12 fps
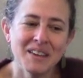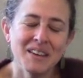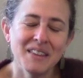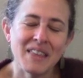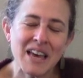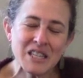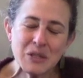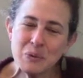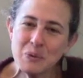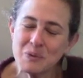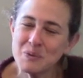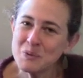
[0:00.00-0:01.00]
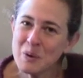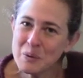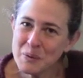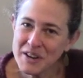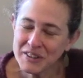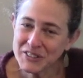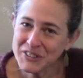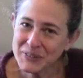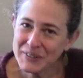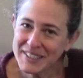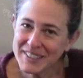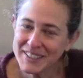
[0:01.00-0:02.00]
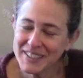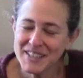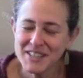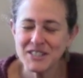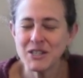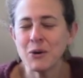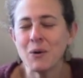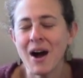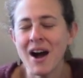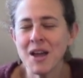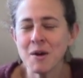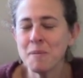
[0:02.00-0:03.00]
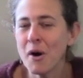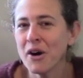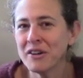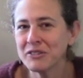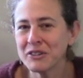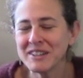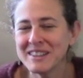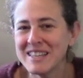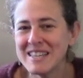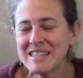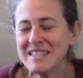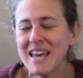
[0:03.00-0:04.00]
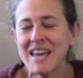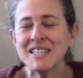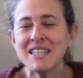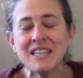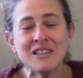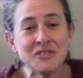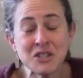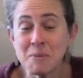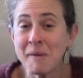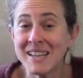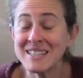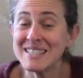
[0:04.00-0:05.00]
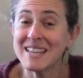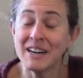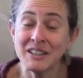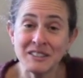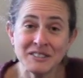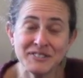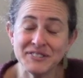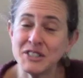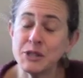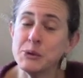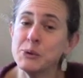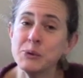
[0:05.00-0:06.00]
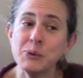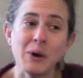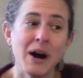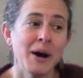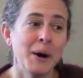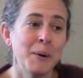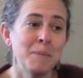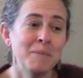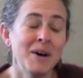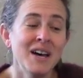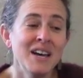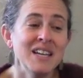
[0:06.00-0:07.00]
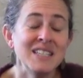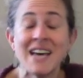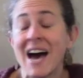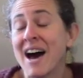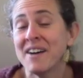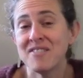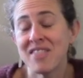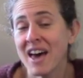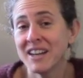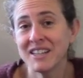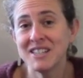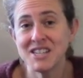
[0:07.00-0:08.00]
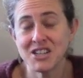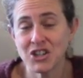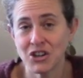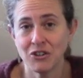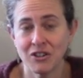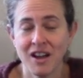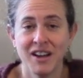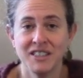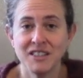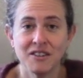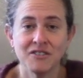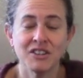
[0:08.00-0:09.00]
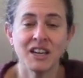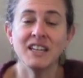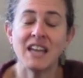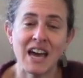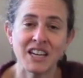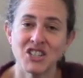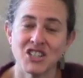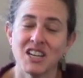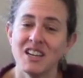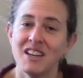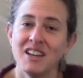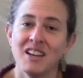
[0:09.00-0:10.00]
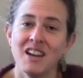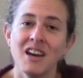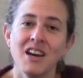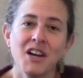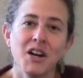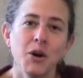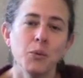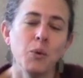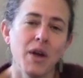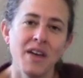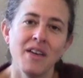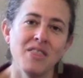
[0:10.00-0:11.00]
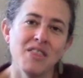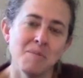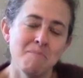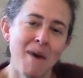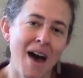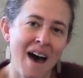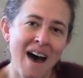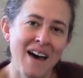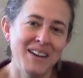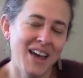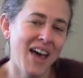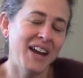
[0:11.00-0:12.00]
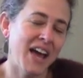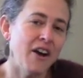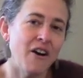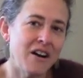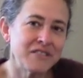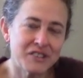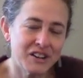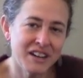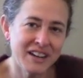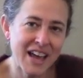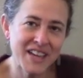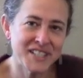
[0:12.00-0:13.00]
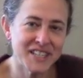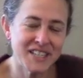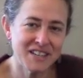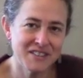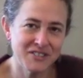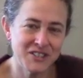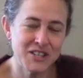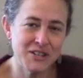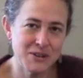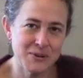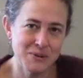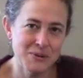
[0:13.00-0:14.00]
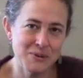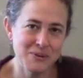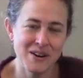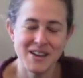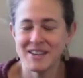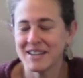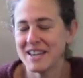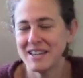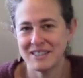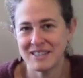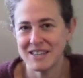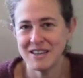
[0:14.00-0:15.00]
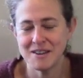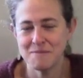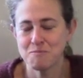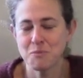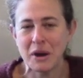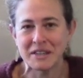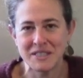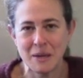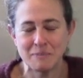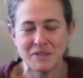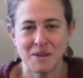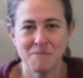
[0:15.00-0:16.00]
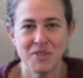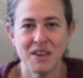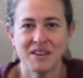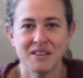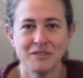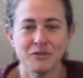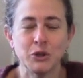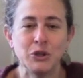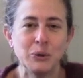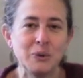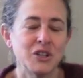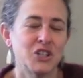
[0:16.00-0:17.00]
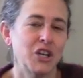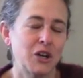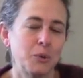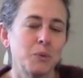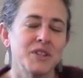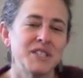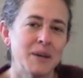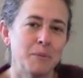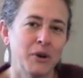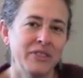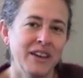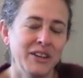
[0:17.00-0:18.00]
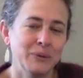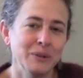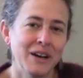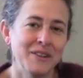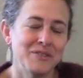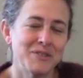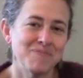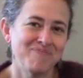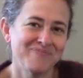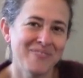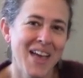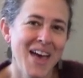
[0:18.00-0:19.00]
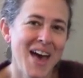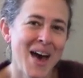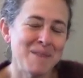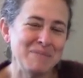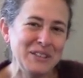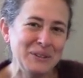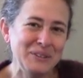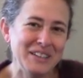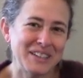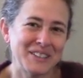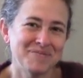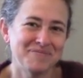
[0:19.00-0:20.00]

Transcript: that's what we are doing. So I am offering this as a gift to myself to have that additional kind of connection with Matt, and I offer it as a gift to you in case it brings up something for you to share with someone that you love. Happy New Year.